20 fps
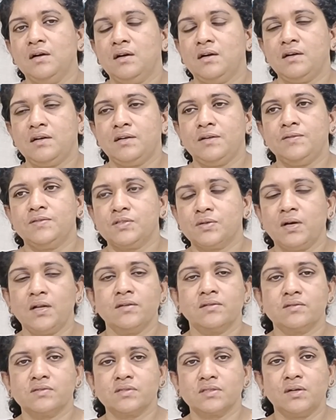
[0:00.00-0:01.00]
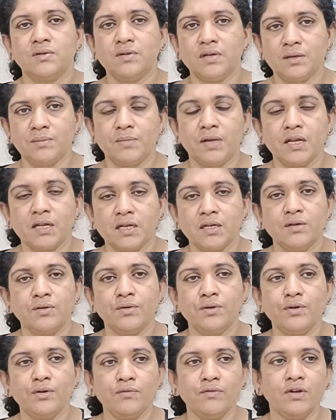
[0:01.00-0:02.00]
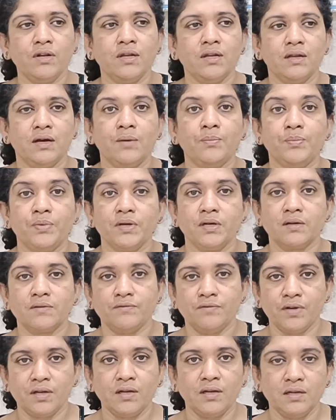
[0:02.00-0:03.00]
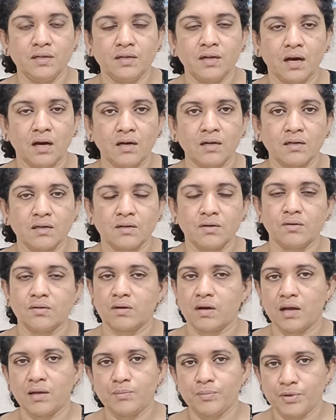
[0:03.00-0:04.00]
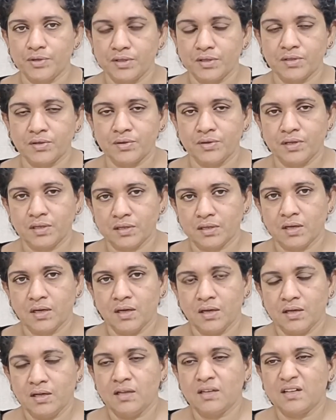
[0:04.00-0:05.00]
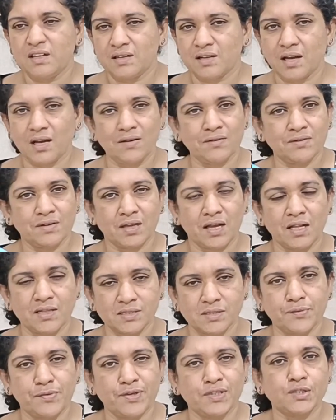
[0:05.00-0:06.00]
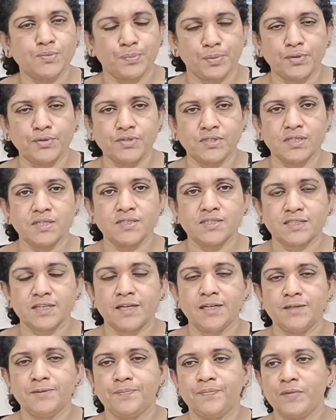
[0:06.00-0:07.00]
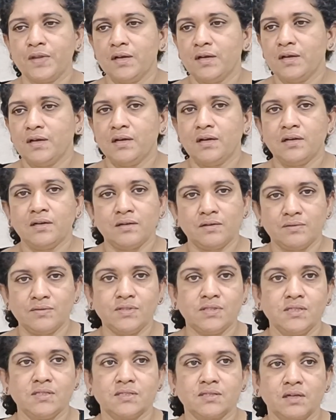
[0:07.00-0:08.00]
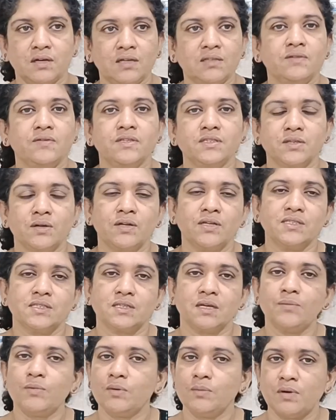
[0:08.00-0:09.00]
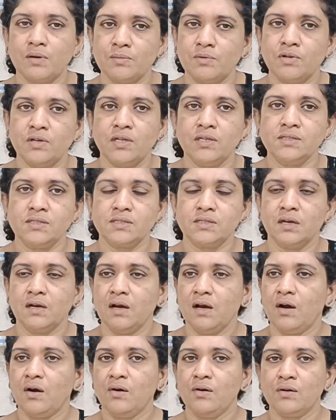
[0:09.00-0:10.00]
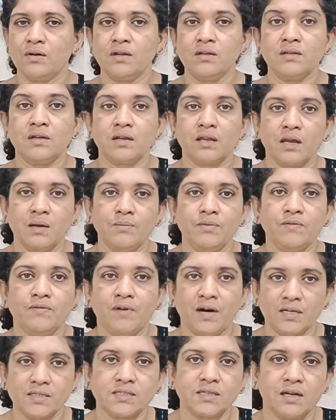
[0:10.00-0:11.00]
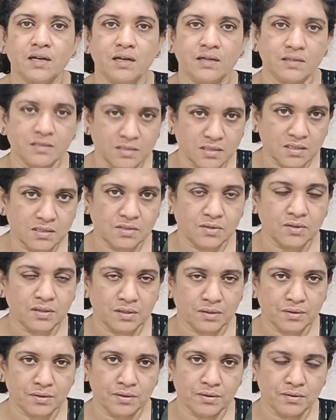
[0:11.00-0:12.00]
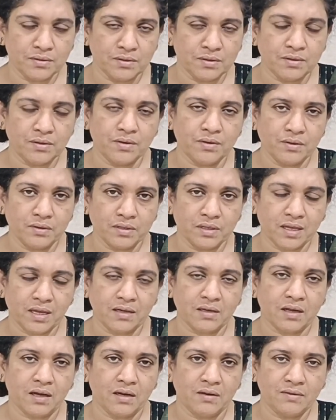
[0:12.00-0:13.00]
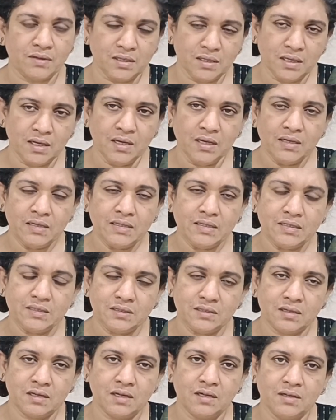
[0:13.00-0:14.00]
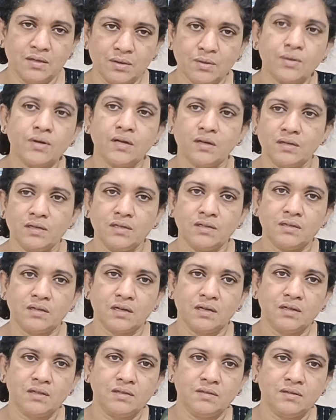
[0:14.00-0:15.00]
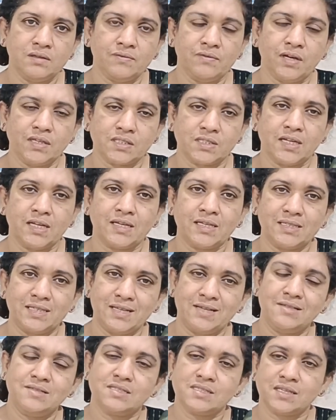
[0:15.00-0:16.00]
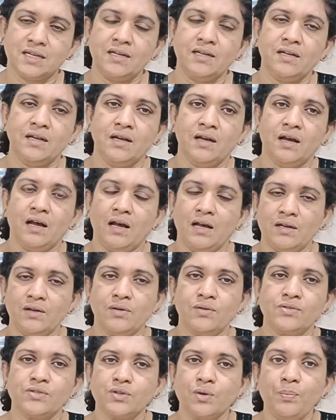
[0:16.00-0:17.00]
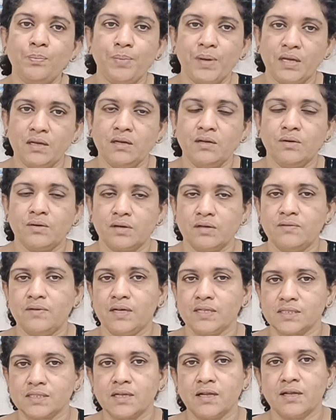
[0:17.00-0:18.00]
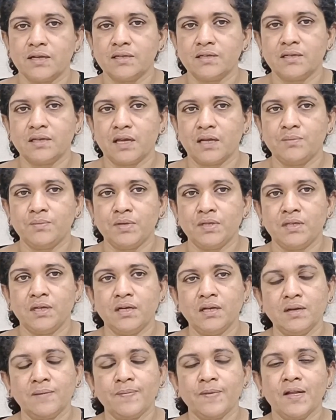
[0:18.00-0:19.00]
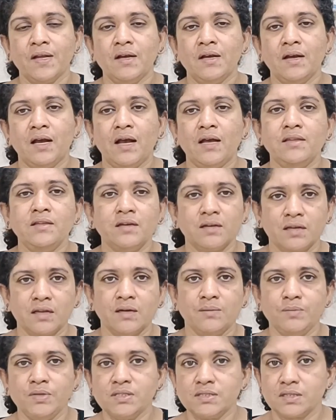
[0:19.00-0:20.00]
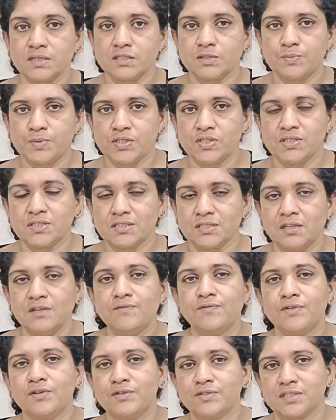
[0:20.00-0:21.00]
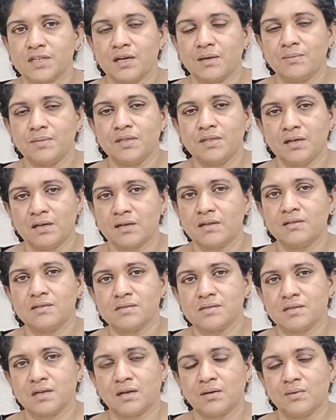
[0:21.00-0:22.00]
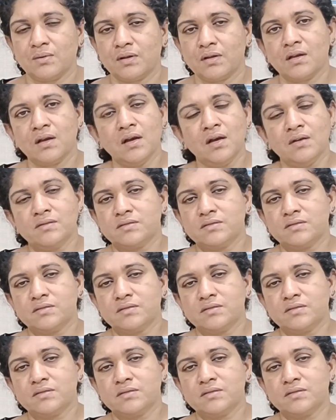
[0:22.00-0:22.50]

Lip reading: So ultrasound, a malignant nodule will appear very dark or hypoechoic. It can have calcific spots inside, which is otherwise called as samoma bodies, or there can be vascularity to a nodule. Nodule can have a the vascularity inside, and also perinodal vascularity can be there, and there can be suspicious lymph nodes can be there in the surrounding.